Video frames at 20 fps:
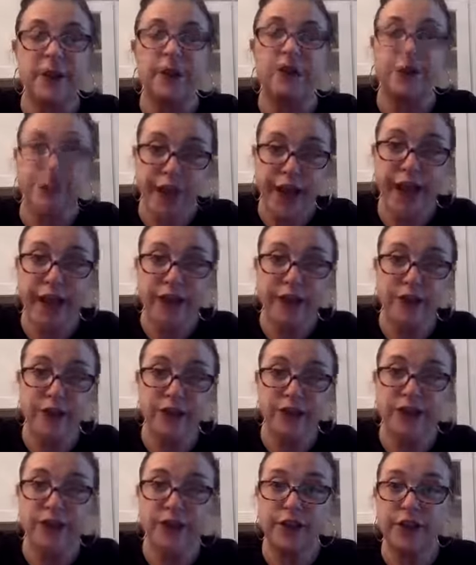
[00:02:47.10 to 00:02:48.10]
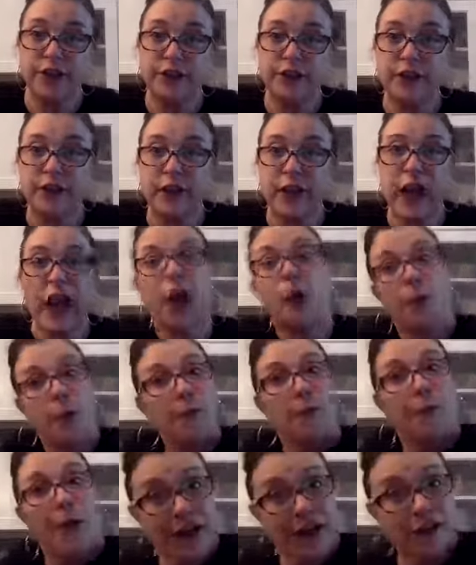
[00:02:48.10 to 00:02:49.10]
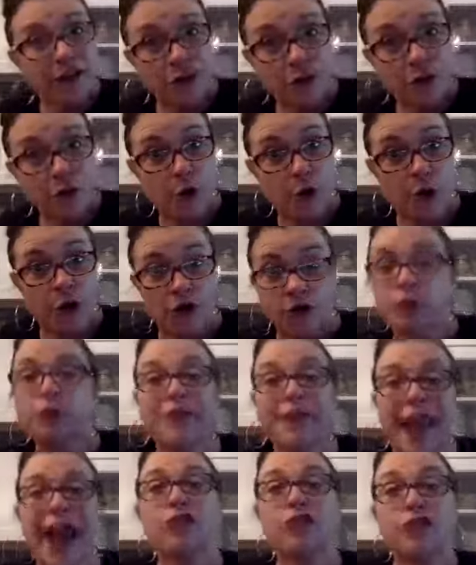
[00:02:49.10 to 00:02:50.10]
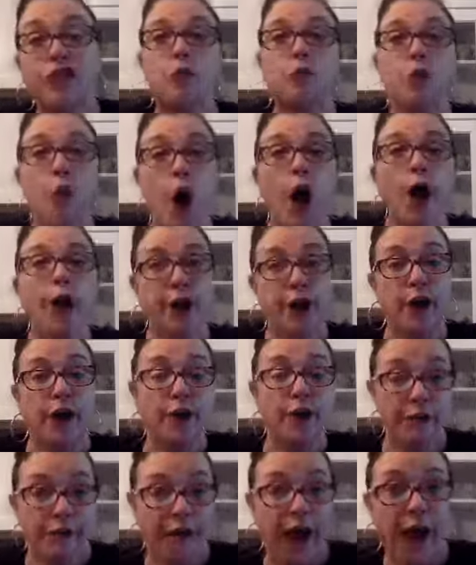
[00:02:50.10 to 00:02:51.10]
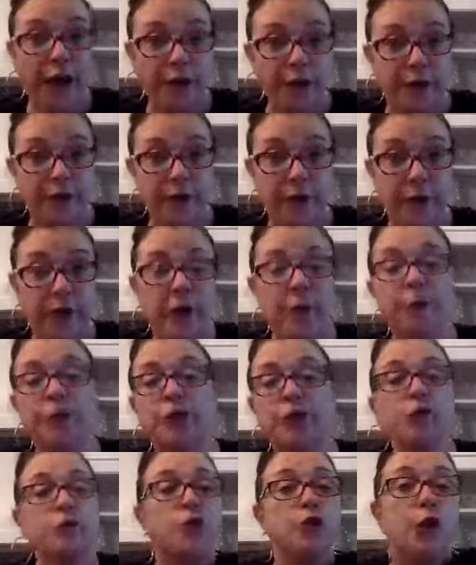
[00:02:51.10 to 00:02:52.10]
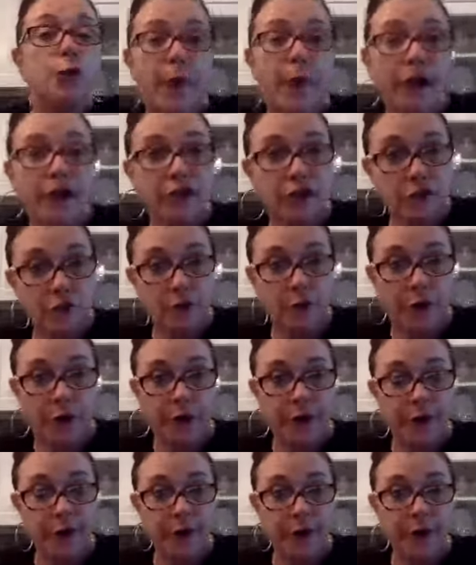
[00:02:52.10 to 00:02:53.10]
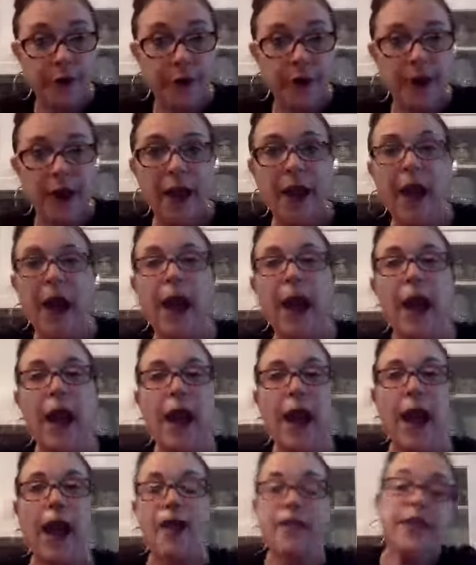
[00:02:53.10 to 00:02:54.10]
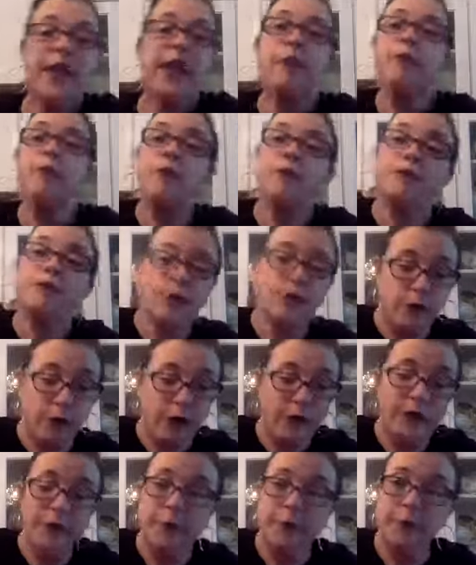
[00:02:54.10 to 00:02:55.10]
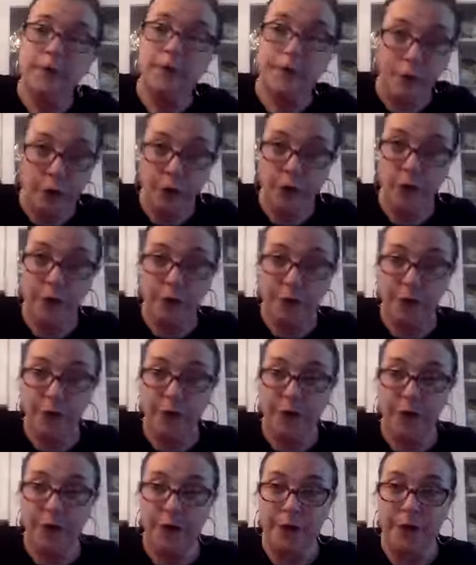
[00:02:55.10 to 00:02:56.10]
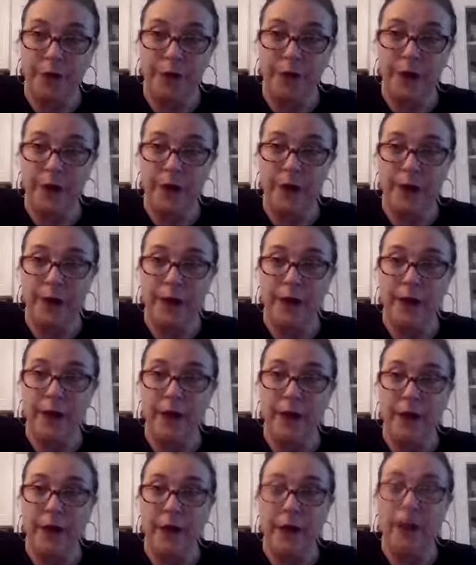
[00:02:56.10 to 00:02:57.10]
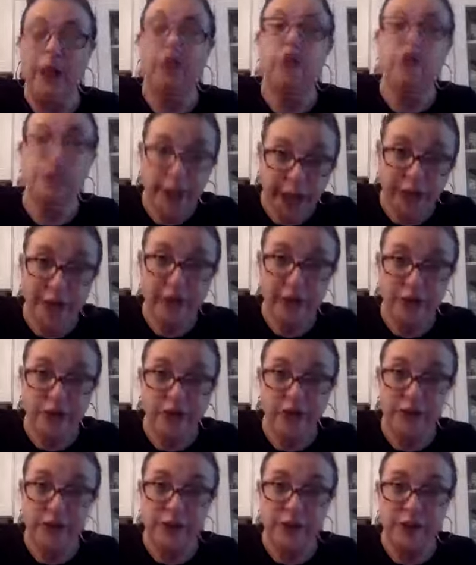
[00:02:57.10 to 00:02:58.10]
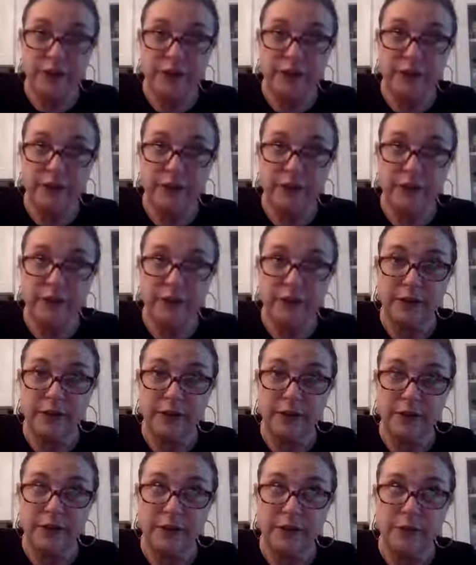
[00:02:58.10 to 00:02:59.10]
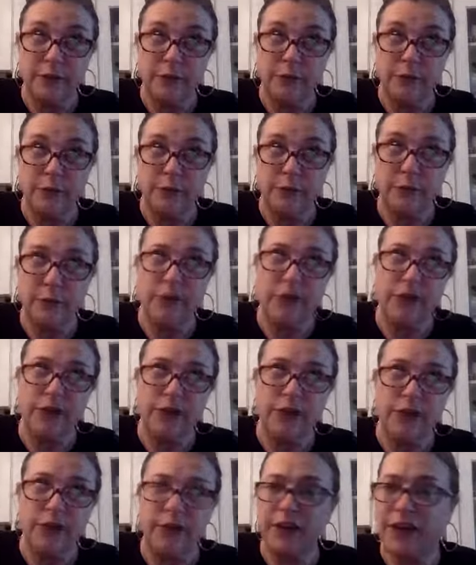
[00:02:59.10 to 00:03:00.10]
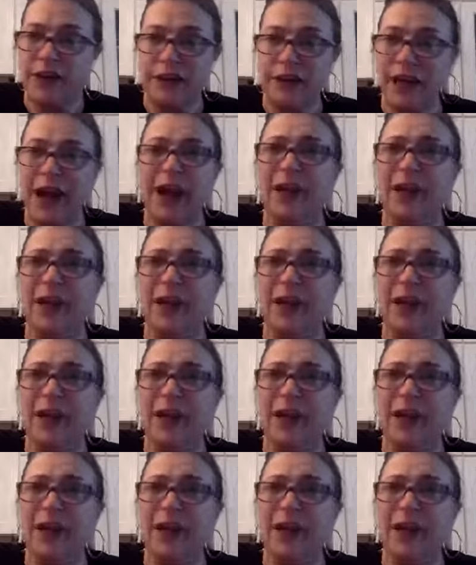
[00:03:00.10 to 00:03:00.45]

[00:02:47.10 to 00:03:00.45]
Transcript: She ate the cheese and went back to the door. She was actually walking on the vinyl, but she was going back to the door. And then I moved her a little bit further. She ate the cheese. Maybe she didn't even eat it.